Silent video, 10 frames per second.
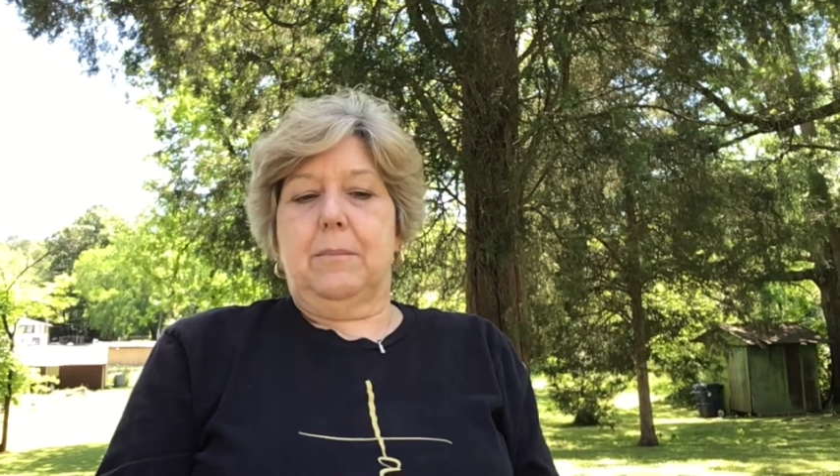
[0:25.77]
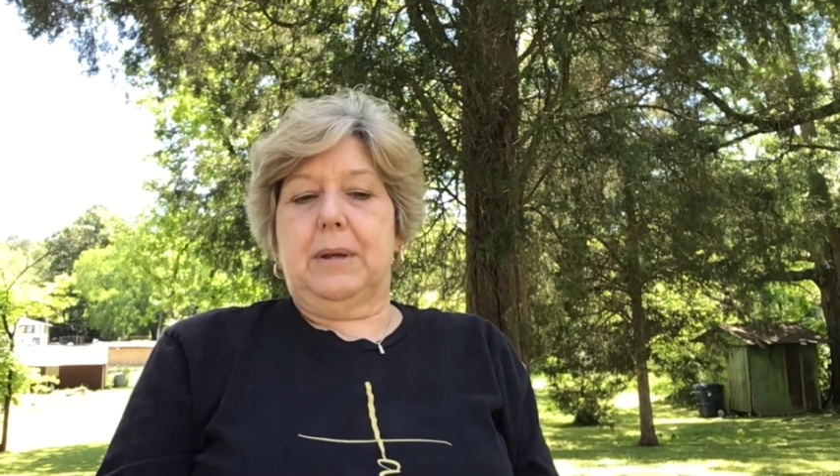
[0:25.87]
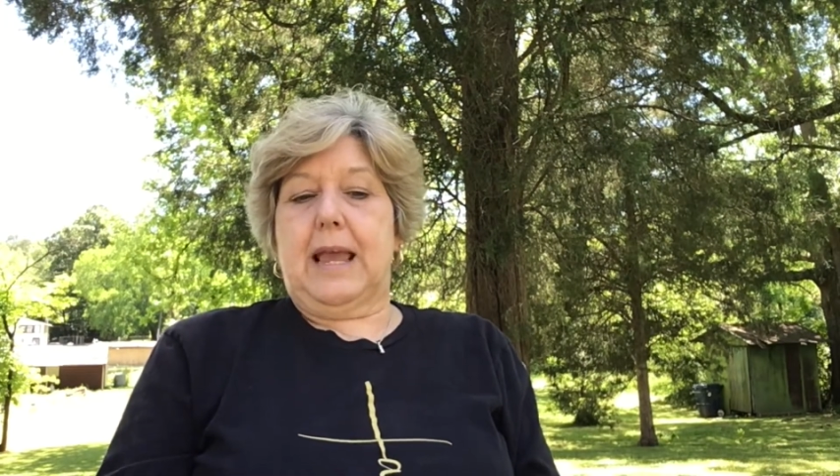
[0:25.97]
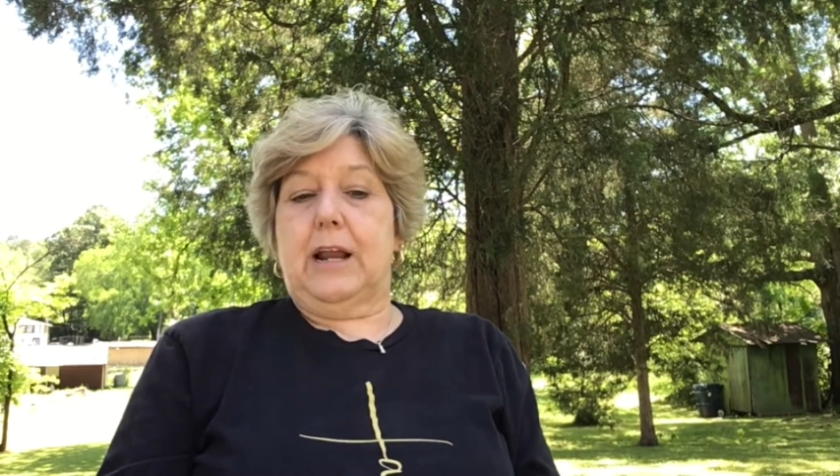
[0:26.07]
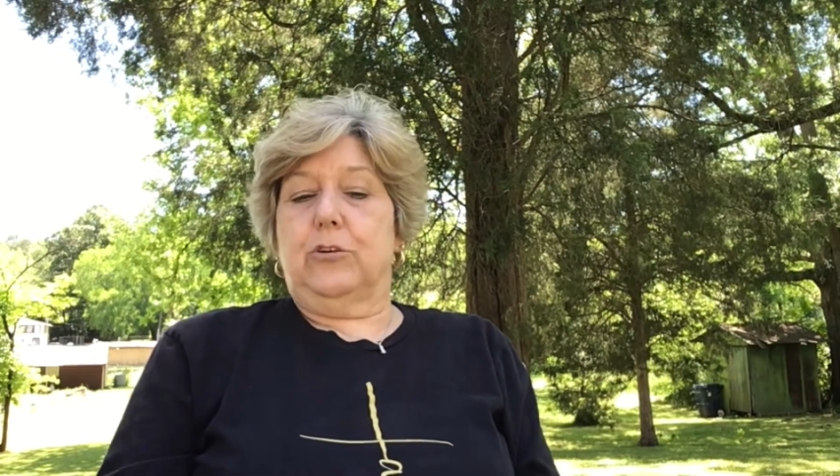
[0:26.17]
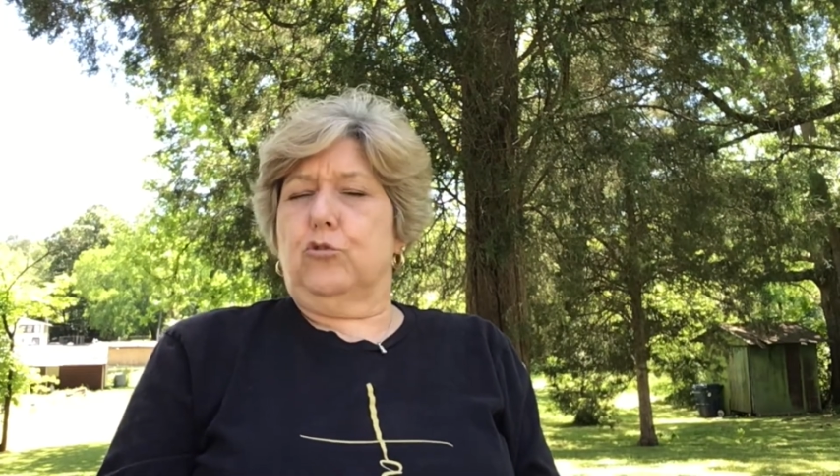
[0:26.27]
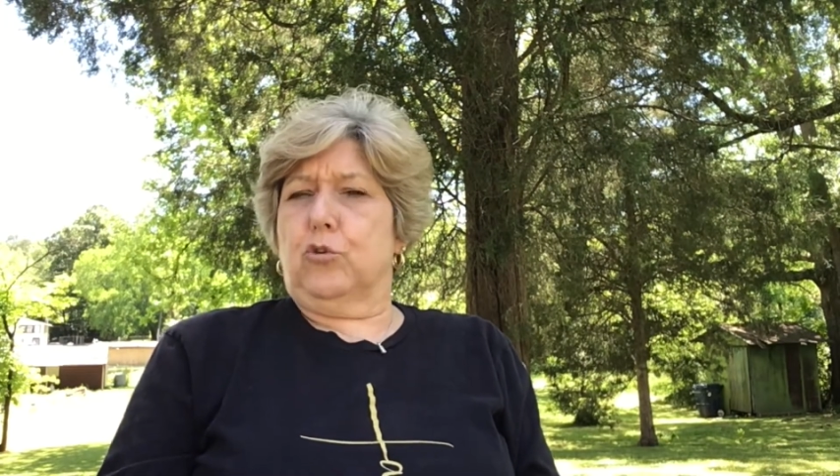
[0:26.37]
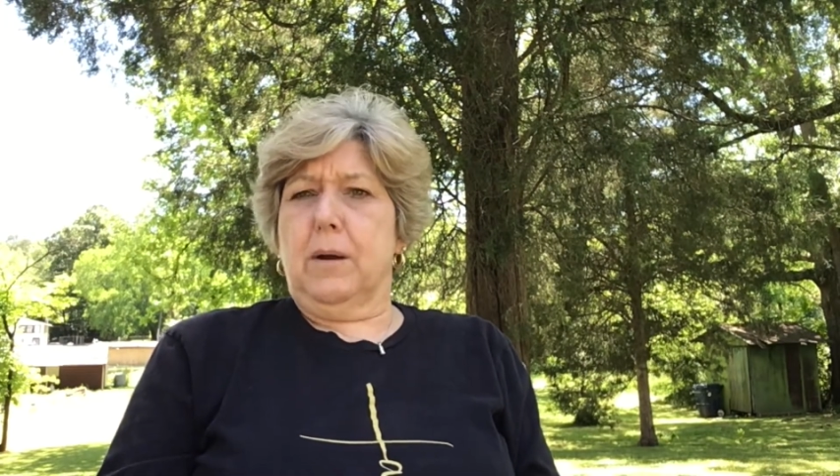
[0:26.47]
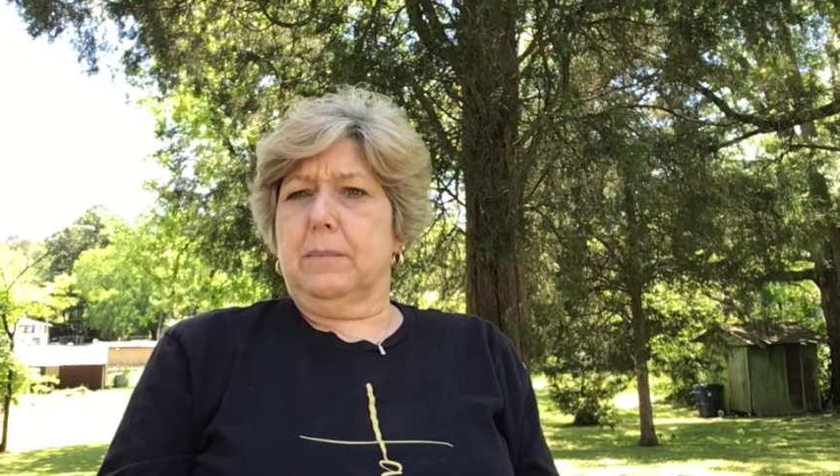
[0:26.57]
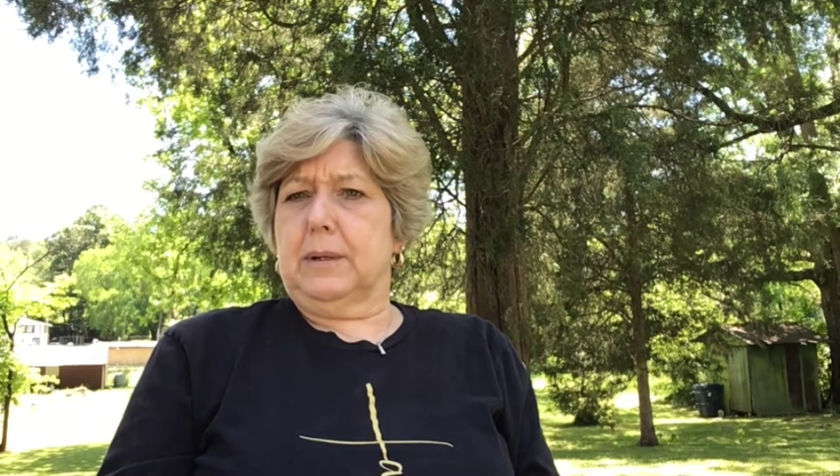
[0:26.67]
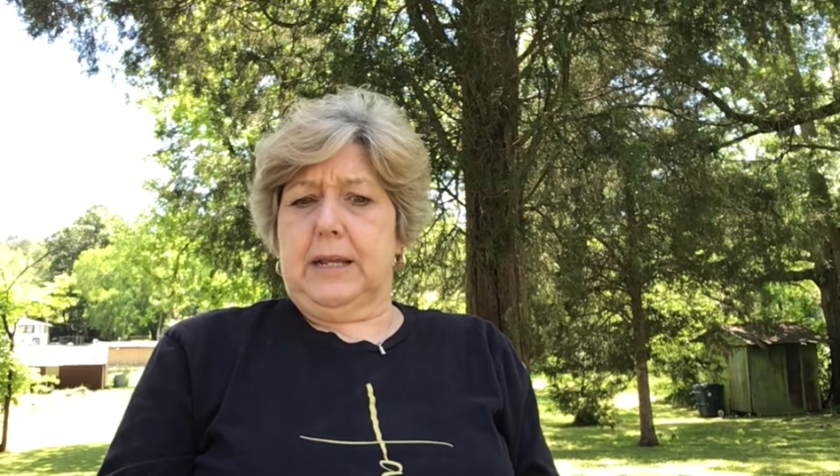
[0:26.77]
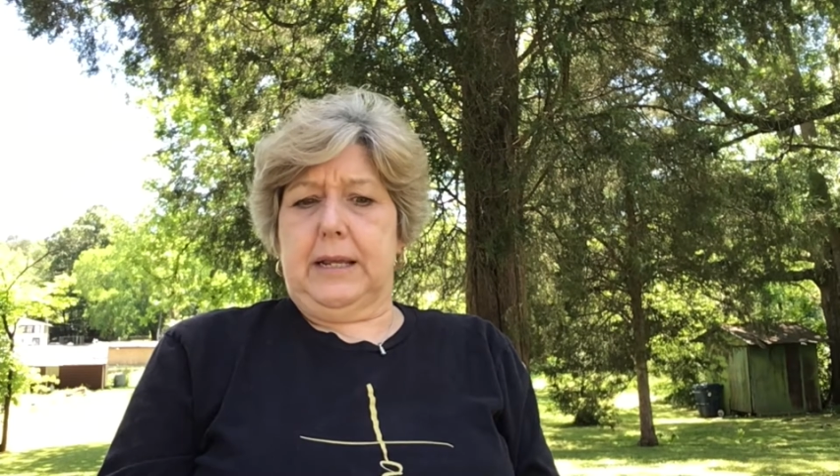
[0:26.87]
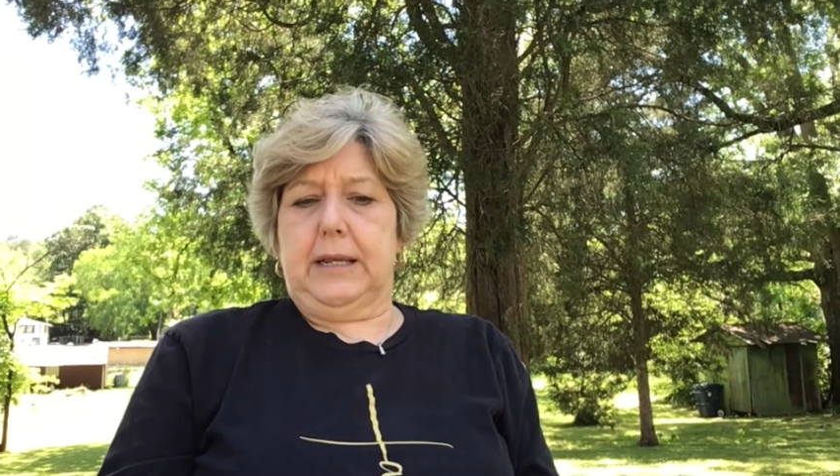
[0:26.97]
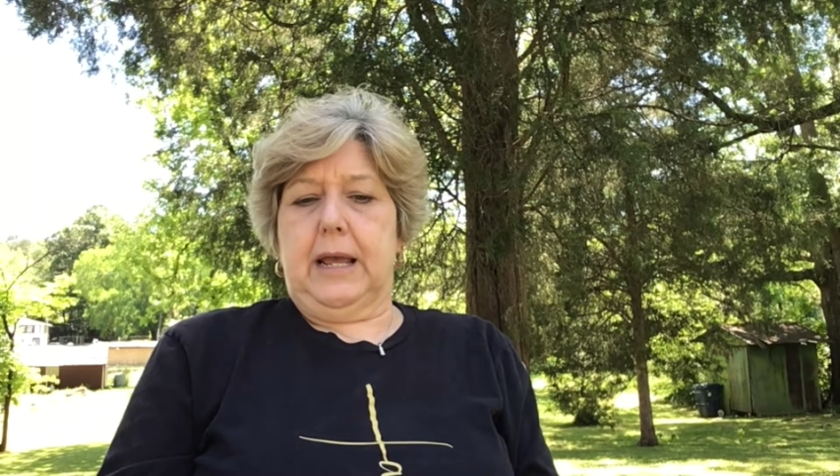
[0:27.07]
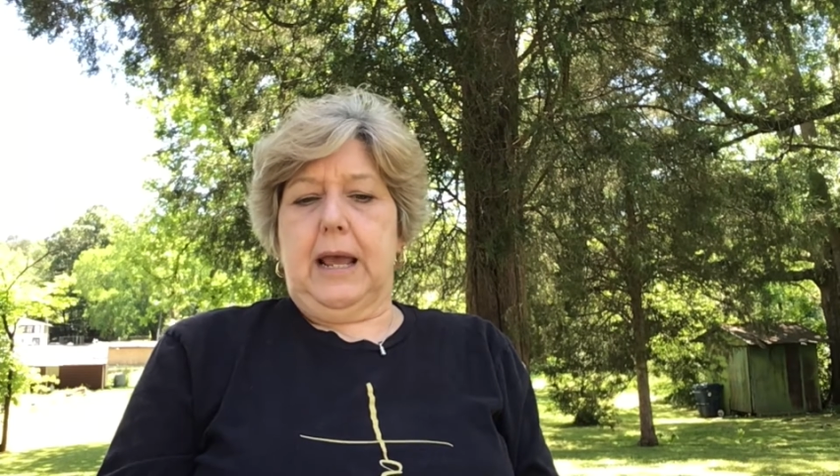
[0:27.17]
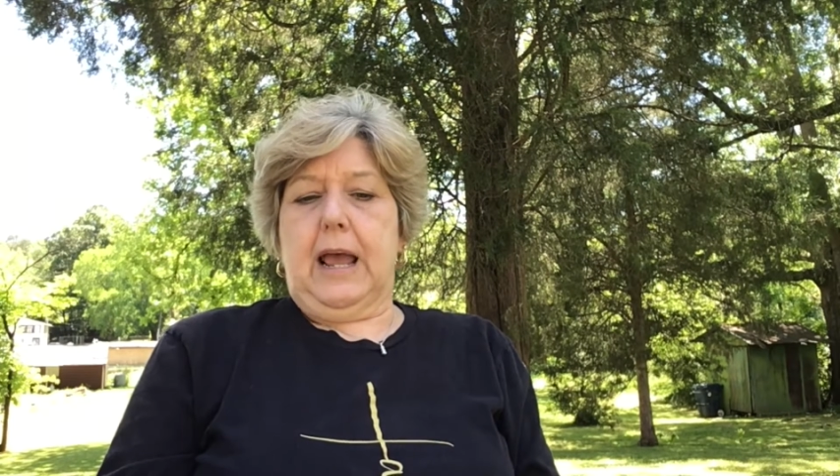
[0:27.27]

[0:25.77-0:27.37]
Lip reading: began grumbling